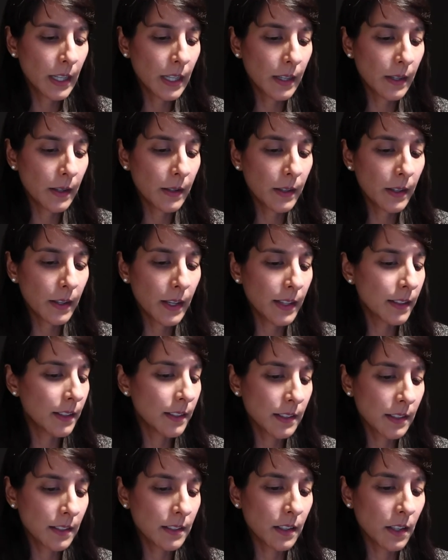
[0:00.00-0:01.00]
Uh, and
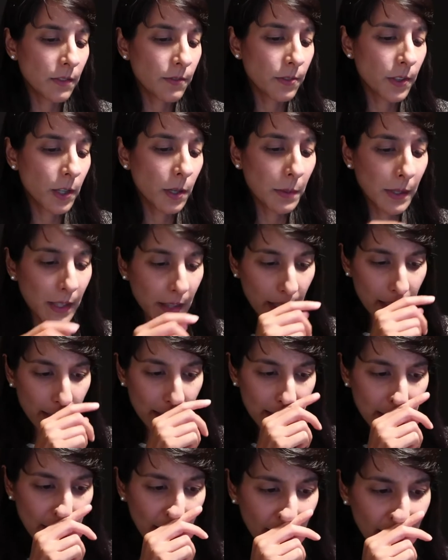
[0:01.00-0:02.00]
this is confirming that
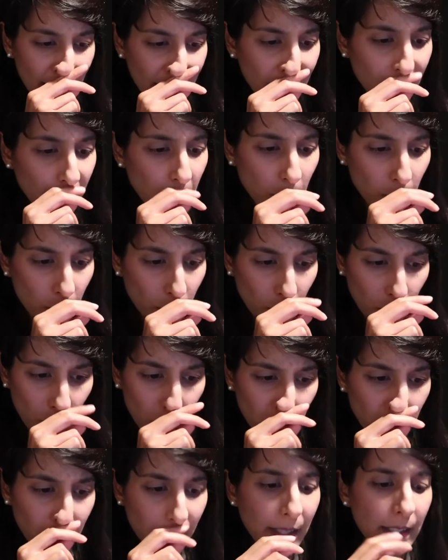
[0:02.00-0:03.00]
exactly. You
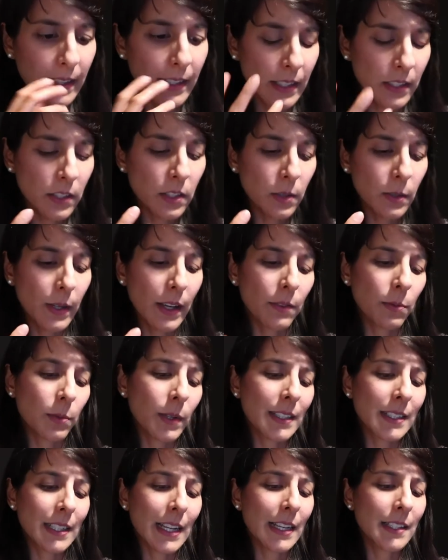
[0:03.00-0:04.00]
really do have
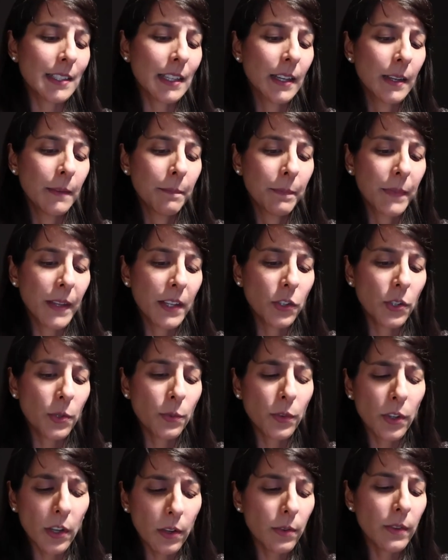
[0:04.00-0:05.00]
what it takes, and you
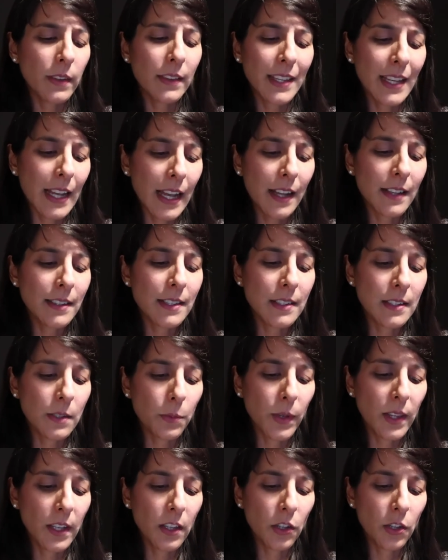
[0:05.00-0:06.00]
know that the answers are
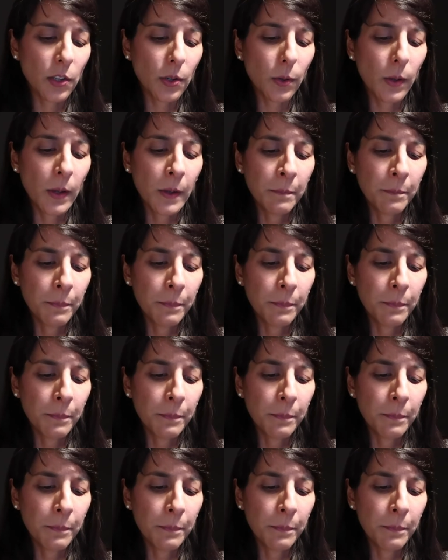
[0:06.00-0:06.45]
within you.